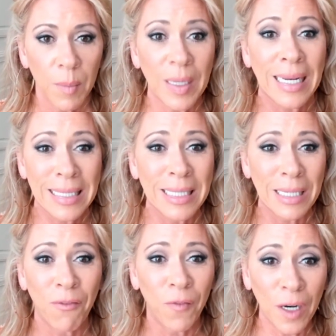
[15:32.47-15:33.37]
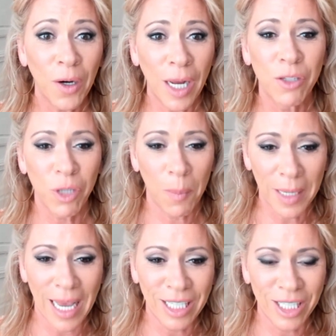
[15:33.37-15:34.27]
but he's in fear and
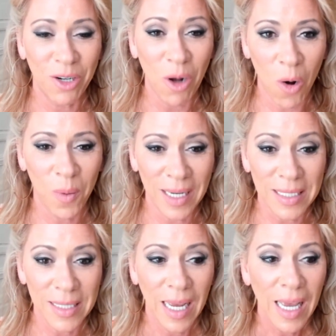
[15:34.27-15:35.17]
trepidation always.